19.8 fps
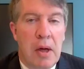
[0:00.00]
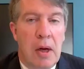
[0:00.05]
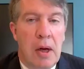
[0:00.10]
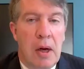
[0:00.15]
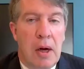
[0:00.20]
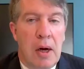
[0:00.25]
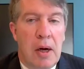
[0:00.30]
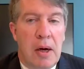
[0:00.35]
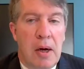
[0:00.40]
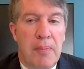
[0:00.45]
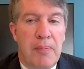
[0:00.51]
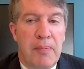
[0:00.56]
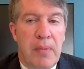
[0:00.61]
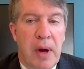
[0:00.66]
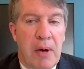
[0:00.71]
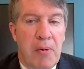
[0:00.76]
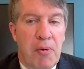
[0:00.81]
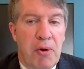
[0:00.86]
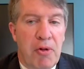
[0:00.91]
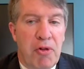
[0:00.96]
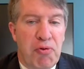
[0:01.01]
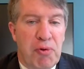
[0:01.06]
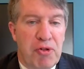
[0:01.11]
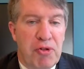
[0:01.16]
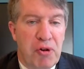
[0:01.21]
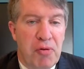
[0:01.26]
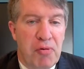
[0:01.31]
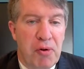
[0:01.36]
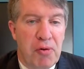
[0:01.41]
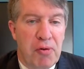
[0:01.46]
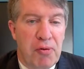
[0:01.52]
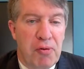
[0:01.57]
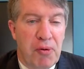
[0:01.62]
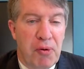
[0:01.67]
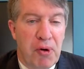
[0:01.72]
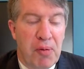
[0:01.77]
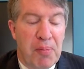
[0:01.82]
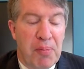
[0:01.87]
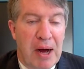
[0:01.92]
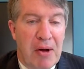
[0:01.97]
I want to switch over to
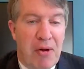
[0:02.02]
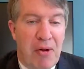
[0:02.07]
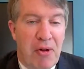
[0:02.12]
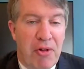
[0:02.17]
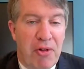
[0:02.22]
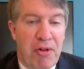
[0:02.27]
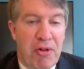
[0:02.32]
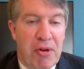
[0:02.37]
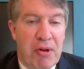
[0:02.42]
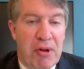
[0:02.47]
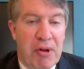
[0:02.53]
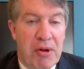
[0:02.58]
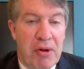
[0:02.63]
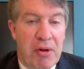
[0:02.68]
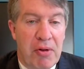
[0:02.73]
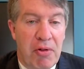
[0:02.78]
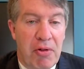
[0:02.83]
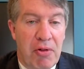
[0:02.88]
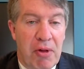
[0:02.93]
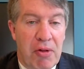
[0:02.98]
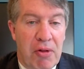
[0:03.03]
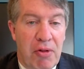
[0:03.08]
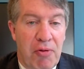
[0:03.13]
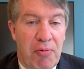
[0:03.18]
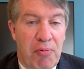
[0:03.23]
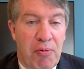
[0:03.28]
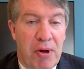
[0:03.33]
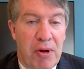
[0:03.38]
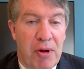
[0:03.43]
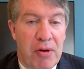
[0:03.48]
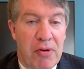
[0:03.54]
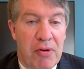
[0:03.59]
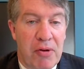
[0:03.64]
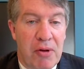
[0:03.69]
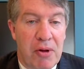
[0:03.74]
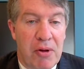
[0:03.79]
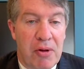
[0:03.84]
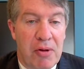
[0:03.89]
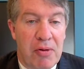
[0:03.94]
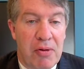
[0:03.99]
foreign policy, because that's what
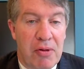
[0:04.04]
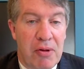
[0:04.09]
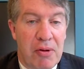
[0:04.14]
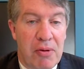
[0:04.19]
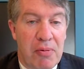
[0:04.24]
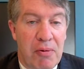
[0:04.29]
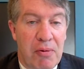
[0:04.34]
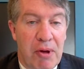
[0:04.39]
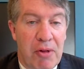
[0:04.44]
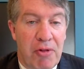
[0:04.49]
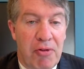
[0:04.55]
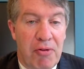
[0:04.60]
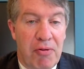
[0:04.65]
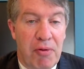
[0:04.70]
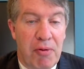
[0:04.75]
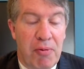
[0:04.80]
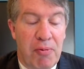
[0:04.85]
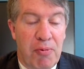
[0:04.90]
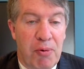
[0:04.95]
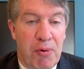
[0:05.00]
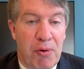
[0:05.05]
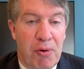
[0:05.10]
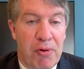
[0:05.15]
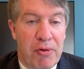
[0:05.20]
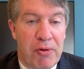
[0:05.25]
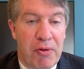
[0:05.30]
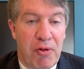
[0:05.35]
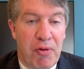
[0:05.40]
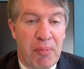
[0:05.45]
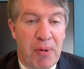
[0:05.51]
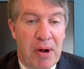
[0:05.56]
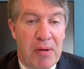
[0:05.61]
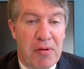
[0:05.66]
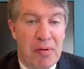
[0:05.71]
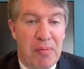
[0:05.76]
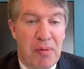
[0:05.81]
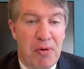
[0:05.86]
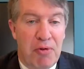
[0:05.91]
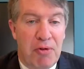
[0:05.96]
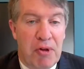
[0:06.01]
the rest of the world is
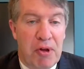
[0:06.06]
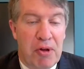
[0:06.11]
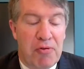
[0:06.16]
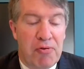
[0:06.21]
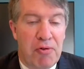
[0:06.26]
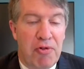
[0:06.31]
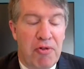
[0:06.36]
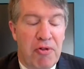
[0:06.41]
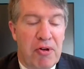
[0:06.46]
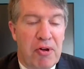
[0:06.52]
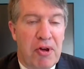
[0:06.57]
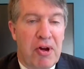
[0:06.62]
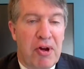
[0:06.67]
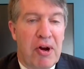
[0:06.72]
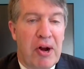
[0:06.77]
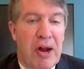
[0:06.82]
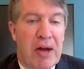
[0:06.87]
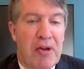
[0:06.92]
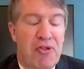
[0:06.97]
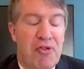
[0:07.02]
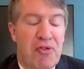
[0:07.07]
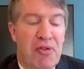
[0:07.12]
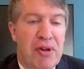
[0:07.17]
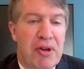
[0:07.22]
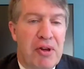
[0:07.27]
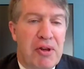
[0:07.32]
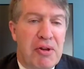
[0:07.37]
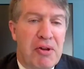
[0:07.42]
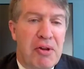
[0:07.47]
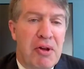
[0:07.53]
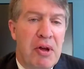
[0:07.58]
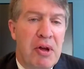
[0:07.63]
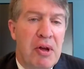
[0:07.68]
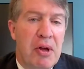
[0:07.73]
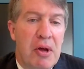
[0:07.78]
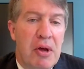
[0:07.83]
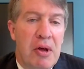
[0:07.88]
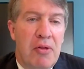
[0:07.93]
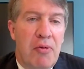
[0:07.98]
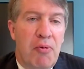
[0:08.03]
probably most interested in. And actually,
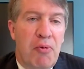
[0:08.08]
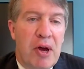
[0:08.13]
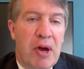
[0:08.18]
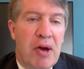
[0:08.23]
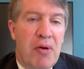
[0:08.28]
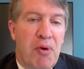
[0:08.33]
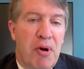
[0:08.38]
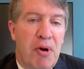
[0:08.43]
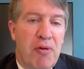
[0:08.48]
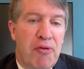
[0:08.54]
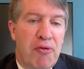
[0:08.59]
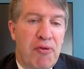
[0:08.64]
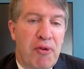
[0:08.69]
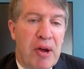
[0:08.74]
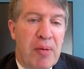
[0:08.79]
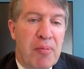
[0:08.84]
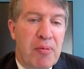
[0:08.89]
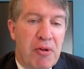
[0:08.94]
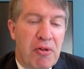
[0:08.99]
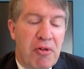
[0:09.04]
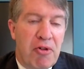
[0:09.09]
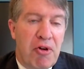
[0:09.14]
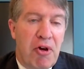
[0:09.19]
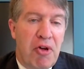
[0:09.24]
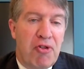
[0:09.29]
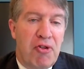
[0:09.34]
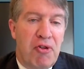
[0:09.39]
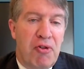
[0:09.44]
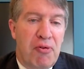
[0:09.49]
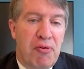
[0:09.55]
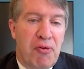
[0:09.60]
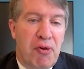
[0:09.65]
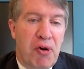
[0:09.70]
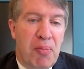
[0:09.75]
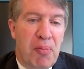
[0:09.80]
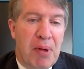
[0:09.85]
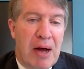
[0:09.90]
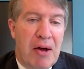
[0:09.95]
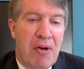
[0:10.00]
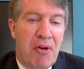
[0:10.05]
the way I want to frame the discussion of
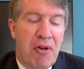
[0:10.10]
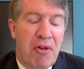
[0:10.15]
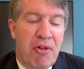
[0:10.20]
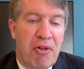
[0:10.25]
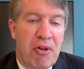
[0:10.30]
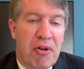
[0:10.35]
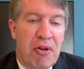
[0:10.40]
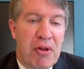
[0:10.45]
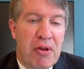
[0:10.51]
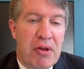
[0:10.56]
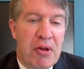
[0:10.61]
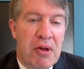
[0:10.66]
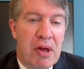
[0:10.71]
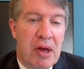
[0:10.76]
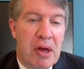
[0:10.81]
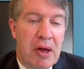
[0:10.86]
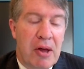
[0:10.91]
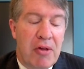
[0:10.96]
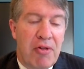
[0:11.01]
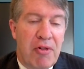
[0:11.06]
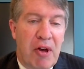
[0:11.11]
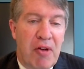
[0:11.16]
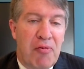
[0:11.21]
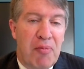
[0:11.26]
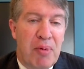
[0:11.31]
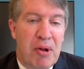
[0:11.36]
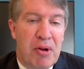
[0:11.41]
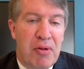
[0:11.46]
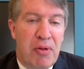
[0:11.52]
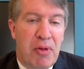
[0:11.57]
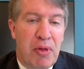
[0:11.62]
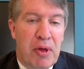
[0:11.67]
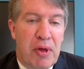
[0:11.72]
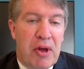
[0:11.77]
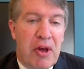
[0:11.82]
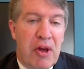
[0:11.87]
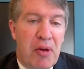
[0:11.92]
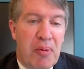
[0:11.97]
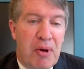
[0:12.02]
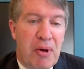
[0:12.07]
foreign policy, as I've been
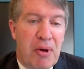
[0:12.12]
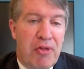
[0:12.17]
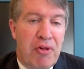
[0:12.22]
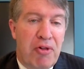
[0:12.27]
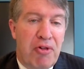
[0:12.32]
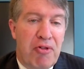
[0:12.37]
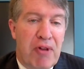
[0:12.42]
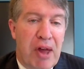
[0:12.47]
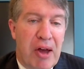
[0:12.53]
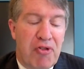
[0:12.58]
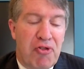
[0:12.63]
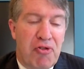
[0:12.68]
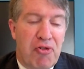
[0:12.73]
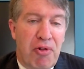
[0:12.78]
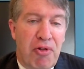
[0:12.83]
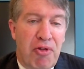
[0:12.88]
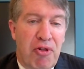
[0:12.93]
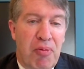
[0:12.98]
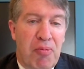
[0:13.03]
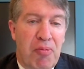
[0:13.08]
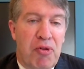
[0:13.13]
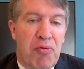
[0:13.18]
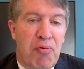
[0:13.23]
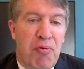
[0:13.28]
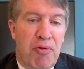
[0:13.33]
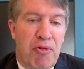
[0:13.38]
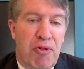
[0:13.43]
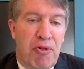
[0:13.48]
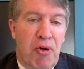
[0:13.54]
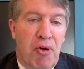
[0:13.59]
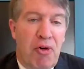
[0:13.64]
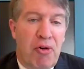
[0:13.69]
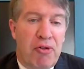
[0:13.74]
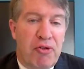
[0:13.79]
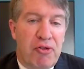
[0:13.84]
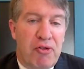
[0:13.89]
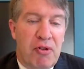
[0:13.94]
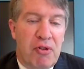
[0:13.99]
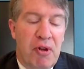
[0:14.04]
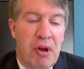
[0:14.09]
thinking about this National Assembly
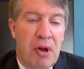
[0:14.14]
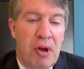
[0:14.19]
results,